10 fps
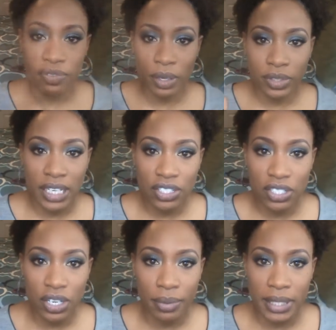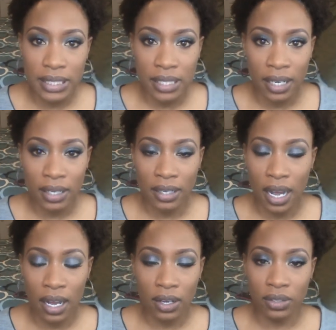foundation's already done.
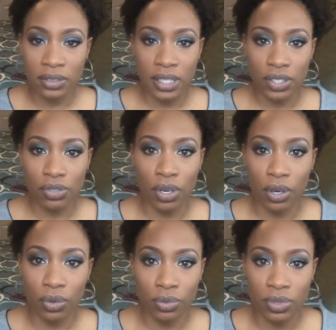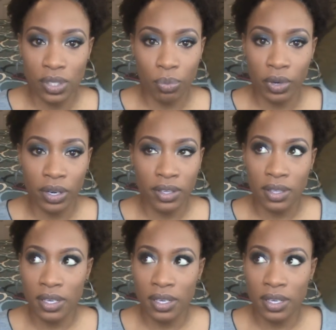I'll let you know somewhere at